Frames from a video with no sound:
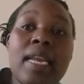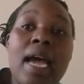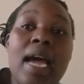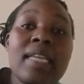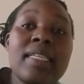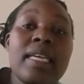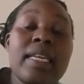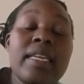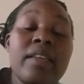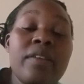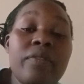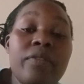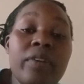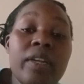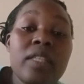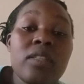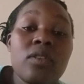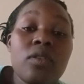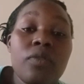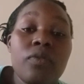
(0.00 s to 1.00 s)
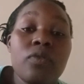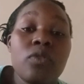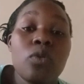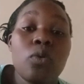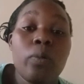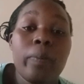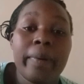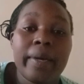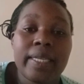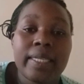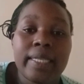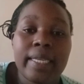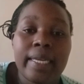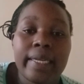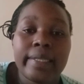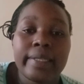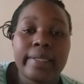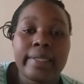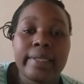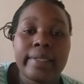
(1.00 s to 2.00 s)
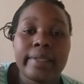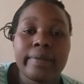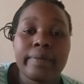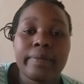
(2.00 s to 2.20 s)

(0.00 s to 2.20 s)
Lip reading: at a difference of 2%,